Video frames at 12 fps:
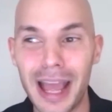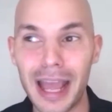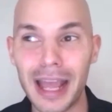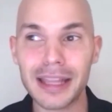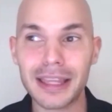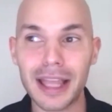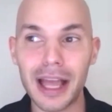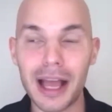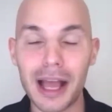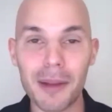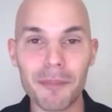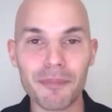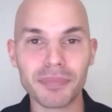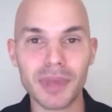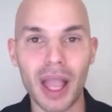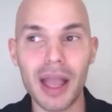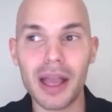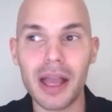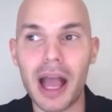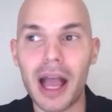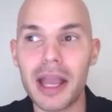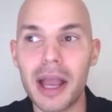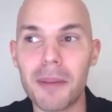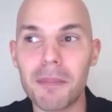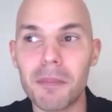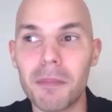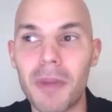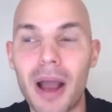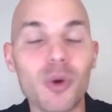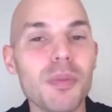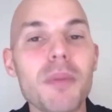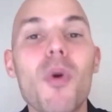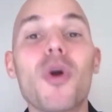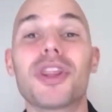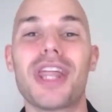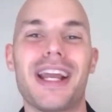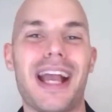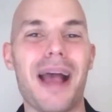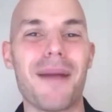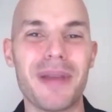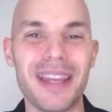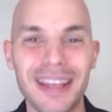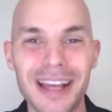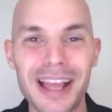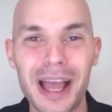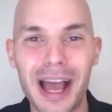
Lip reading: and I would be more than happy